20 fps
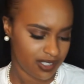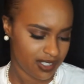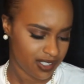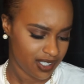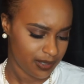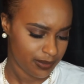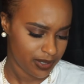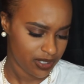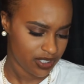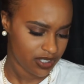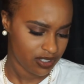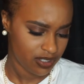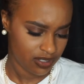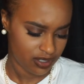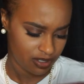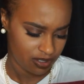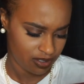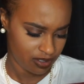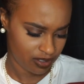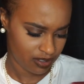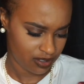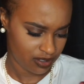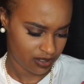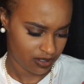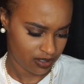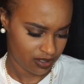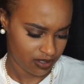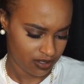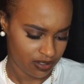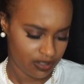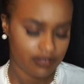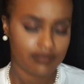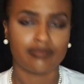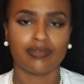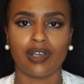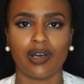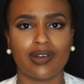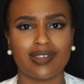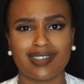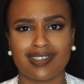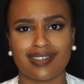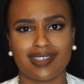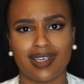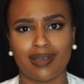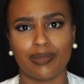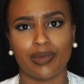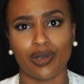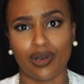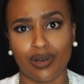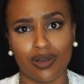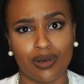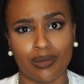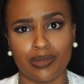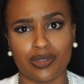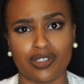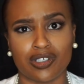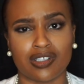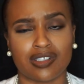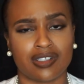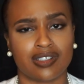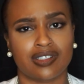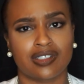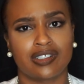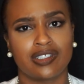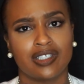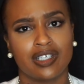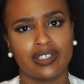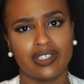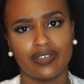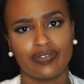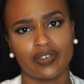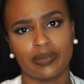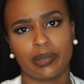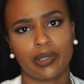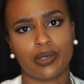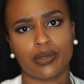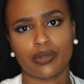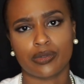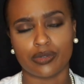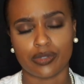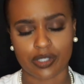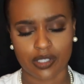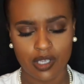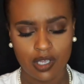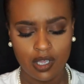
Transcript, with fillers: the same picture? No, it's the same girl, but just a different pose.